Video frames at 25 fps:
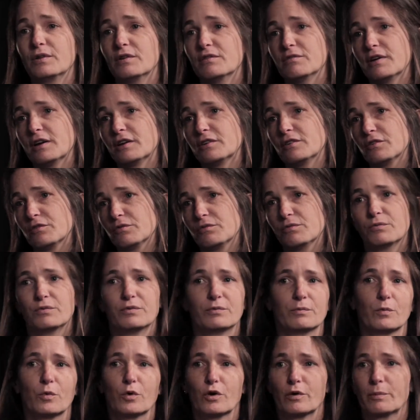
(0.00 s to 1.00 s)
the effect
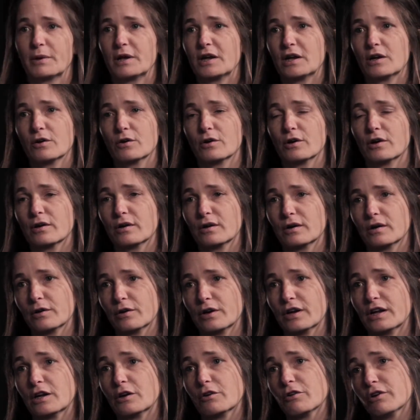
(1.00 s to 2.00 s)
of warming
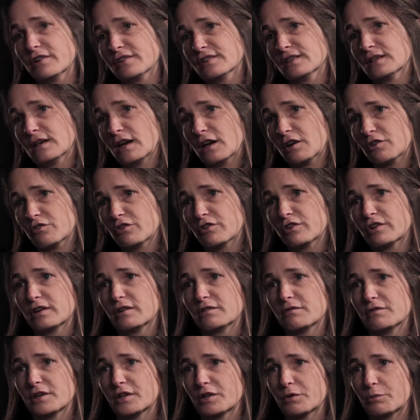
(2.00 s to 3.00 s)
or increasing
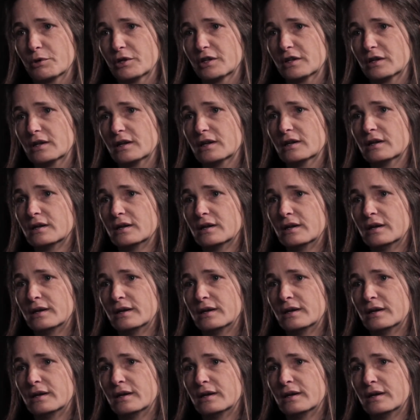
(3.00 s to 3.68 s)
nitrogen availability.